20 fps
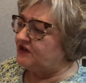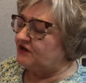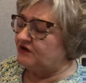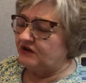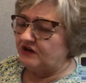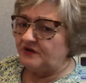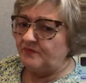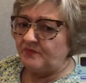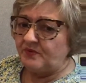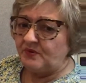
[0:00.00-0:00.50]

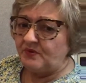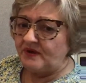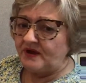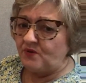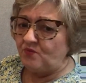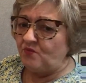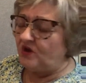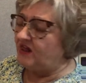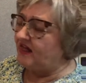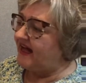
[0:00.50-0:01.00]
going to
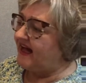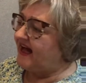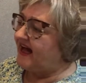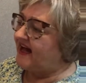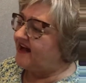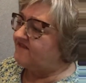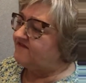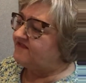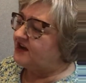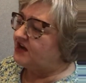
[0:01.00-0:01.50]
print will
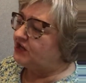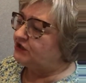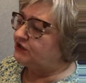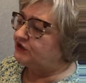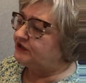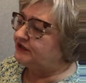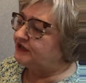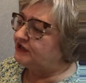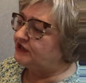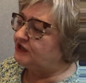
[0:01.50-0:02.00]
have a
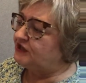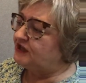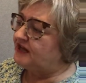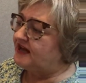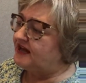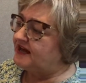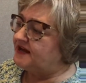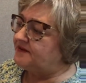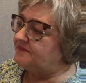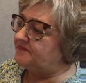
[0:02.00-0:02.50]
little,
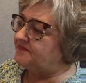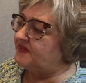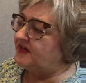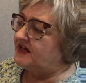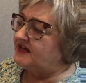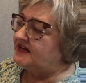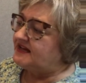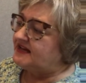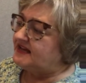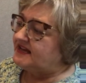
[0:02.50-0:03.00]

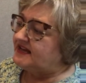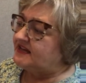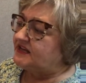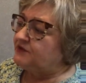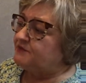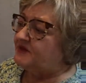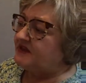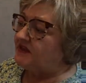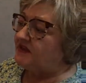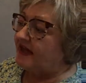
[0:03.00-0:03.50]
it'll
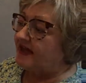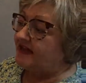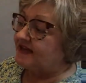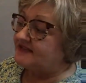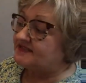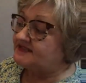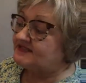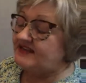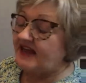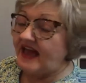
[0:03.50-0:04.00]
be like a
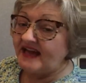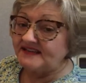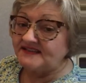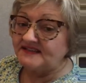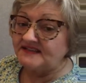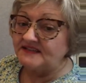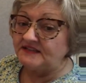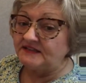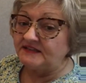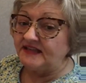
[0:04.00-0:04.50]

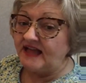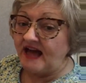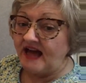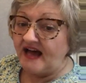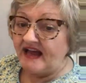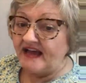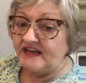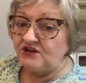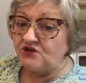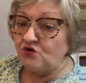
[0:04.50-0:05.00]
test
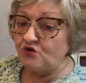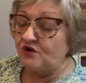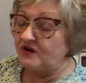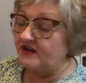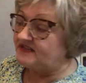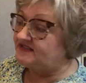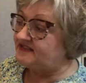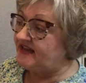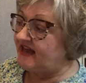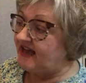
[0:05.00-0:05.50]
line or a
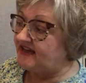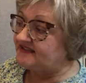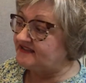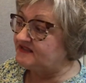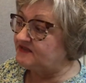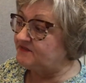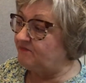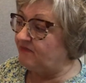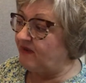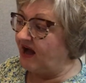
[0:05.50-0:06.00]

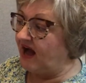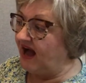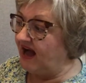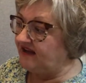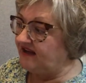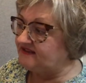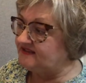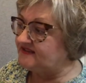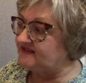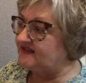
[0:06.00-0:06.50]
test
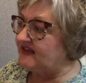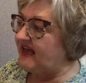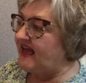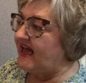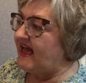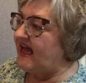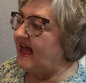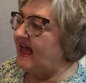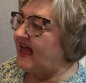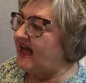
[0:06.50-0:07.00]
box,
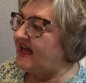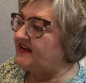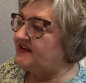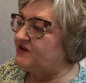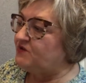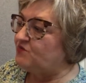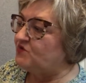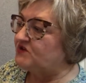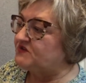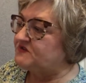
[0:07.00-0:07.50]
and
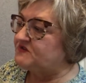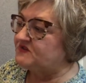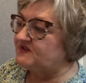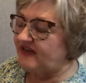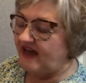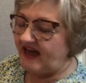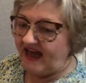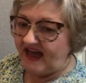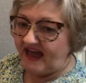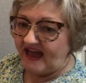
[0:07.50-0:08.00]
it will
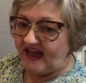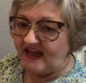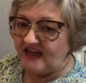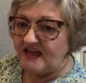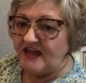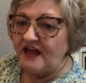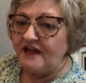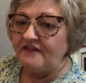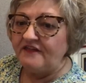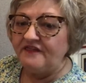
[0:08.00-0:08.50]
say
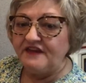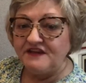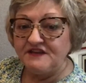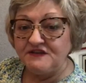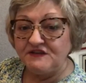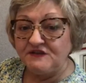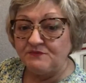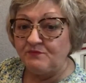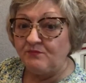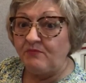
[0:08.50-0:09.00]

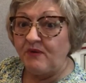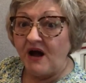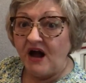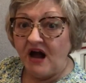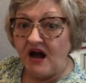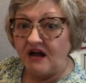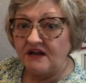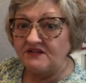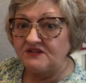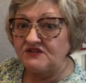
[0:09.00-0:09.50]
this
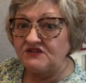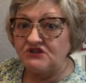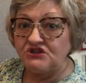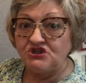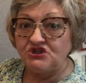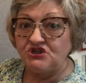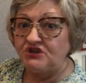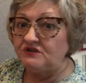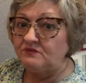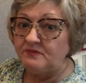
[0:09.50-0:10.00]
box
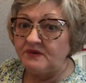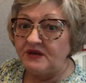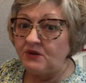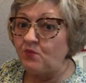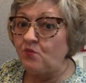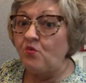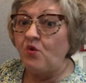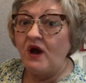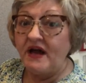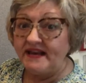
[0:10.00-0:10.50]
should be
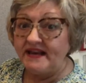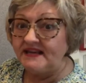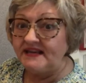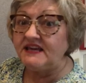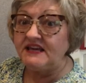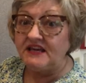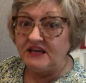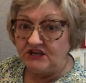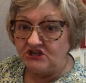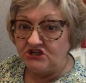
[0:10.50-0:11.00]
1
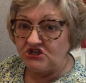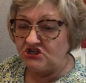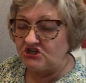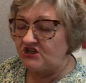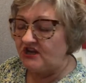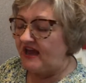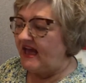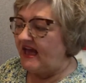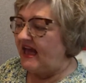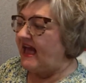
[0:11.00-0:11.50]
inch.
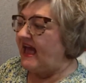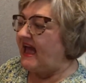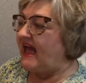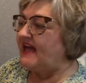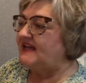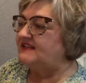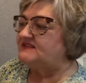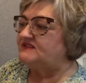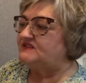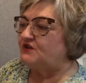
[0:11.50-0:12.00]

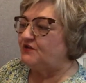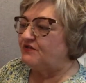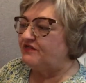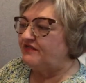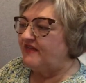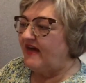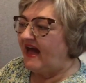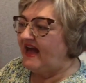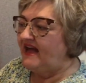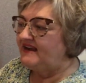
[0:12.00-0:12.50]
And so
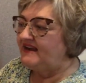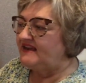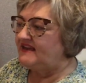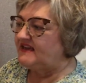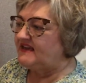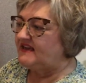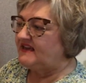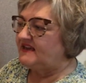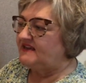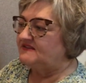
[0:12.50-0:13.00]
that
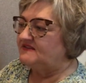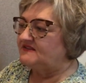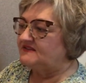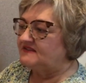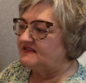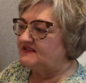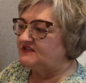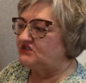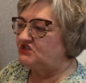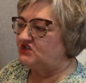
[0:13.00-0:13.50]
is
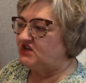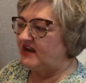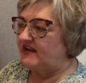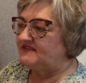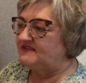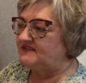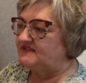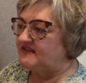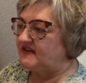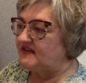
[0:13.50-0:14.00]

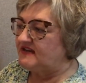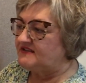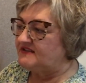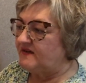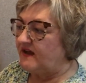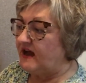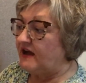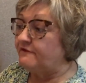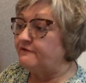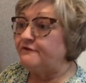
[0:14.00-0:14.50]
just
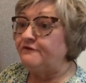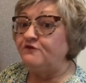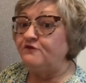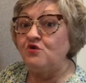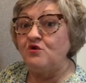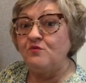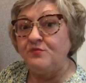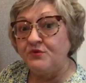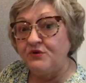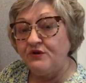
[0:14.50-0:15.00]
a
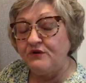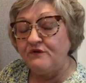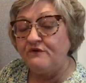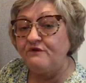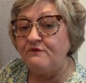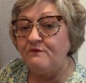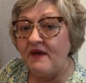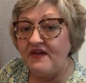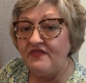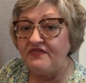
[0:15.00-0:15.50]
foolproof
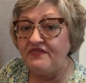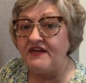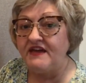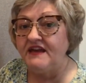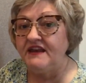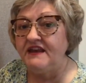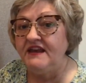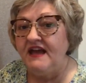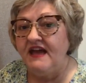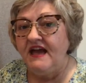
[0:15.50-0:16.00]

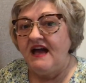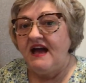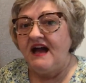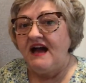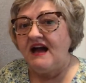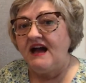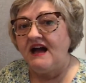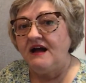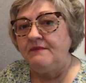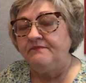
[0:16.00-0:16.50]
method
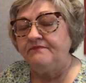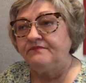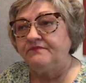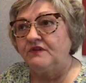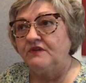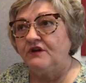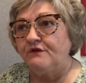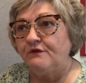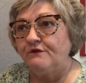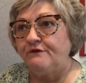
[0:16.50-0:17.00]

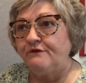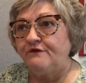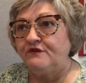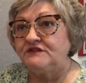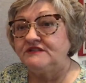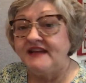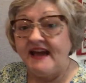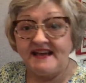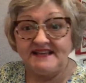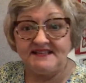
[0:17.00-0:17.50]
for
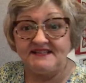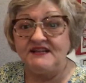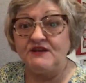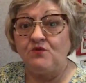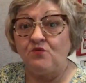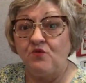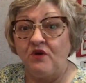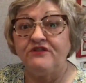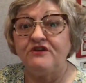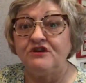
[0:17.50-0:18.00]

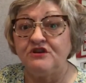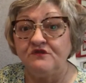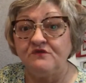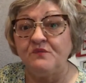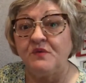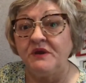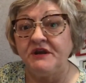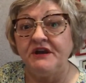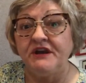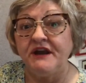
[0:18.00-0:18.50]
testing whether you've
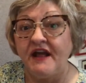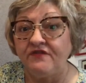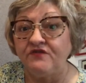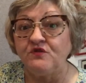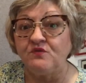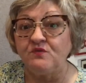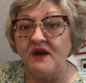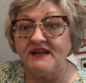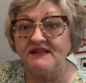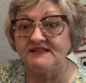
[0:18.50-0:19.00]
printed at
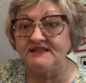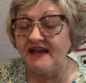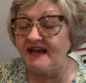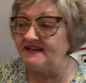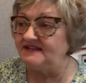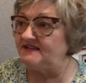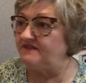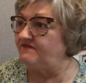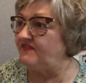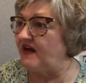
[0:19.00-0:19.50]
the right
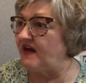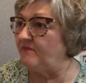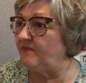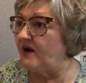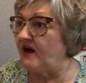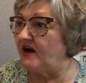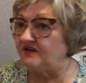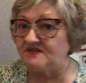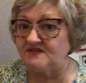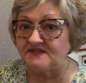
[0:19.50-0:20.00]
size. If that
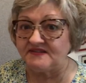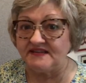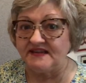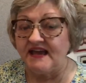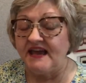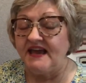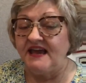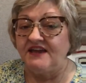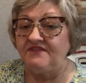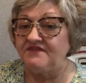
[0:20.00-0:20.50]
box,
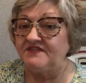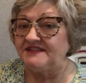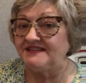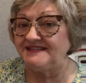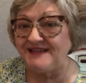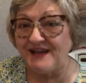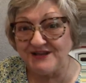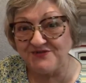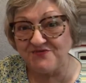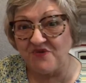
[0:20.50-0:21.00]
if it
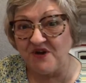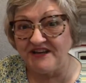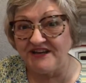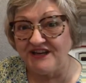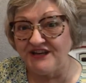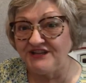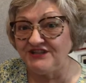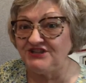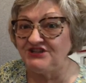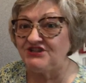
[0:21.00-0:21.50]
says 1
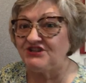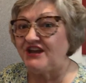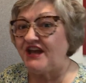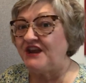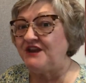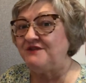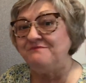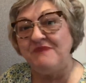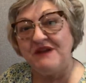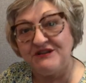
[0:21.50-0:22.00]
inch and
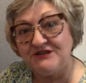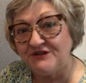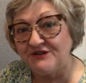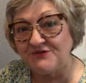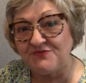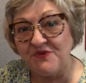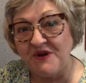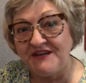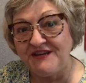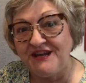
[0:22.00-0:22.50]
it measures
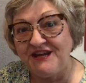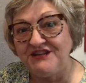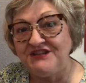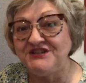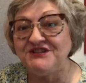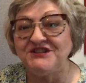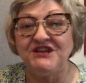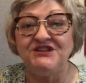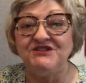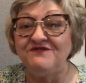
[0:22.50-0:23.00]
1
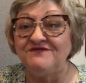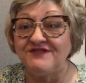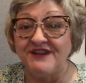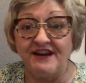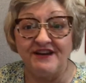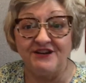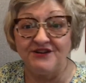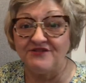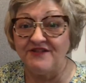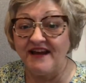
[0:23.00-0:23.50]
inch, then you've
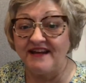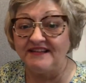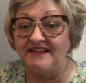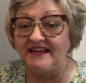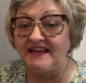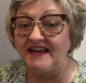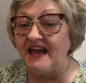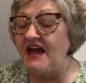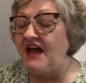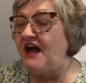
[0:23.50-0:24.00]
done it
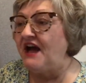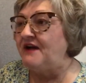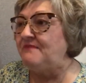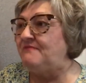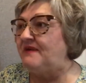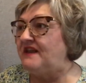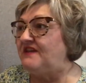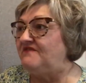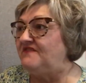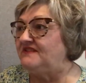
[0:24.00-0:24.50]
correctly.
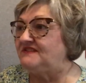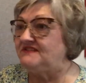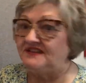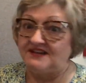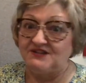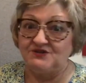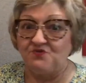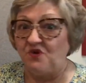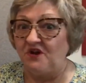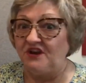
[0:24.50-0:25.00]
But if it
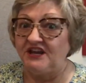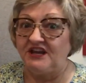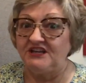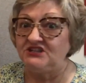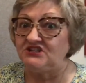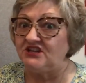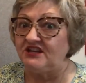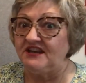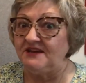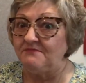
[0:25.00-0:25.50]
says 1
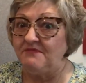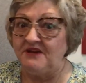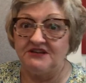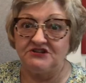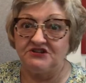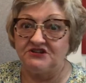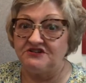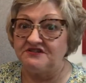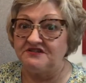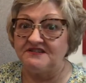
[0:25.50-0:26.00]
inch and it
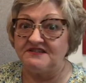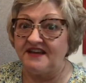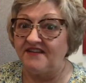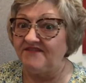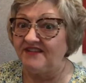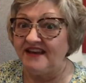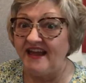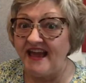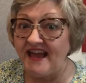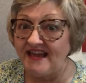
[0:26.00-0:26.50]
measures
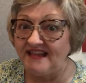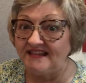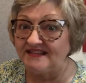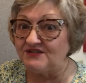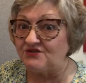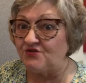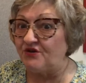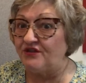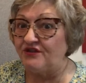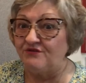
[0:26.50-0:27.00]

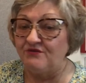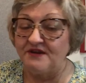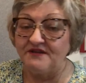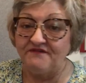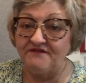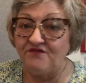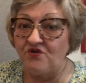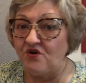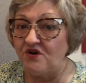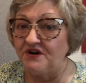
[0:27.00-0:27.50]
7/8 or
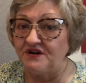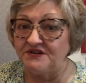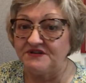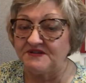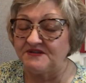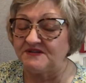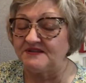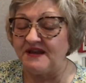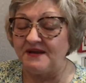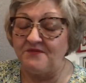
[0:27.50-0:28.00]

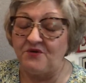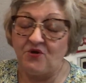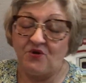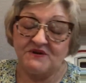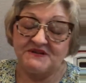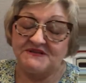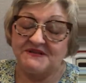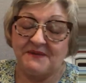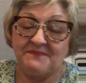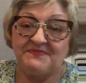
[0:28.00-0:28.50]
3/4 or
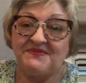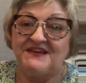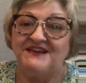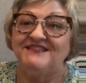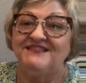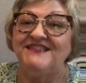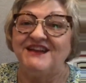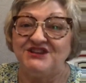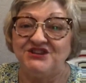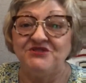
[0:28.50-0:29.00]

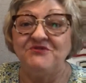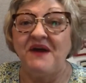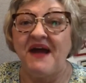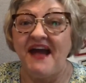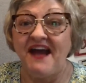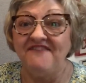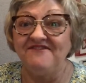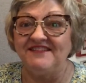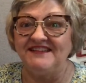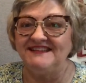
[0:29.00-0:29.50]
something, then you
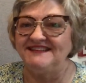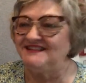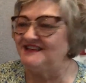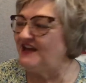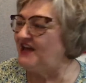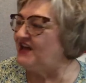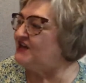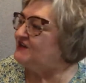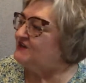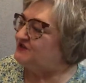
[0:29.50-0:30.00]
haven't.
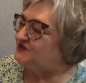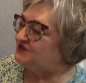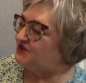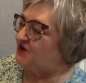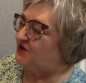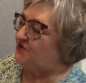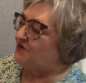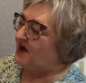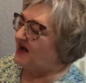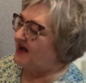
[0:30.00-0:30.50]

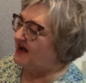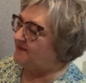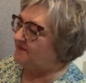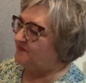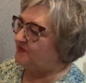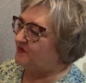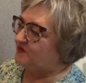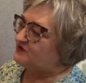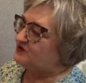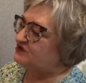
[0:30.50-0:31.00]
So
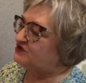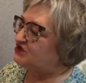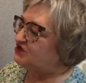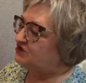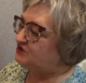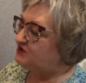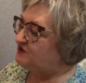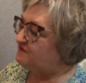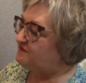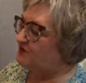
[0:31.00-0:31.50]
those are
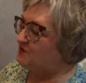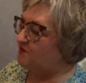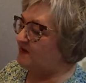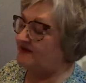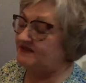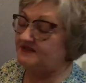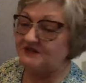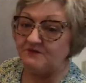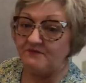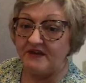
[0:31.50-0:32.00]
two different
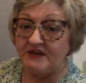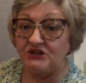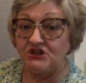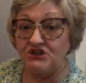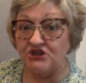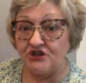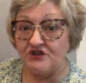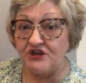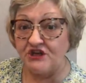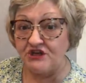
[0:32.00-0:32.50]
ways to make
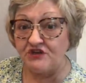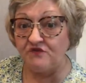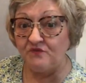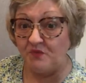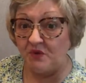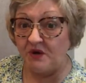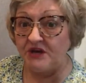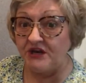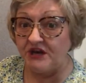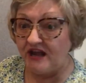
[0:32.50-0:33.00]
sure that you've
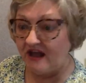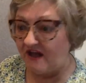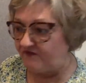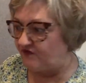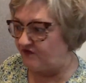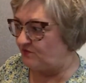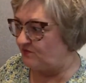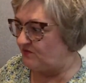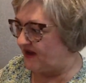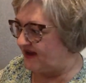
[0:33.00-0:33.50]
printed at
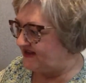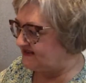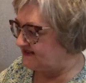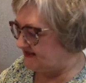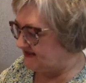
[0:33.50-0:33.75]
the right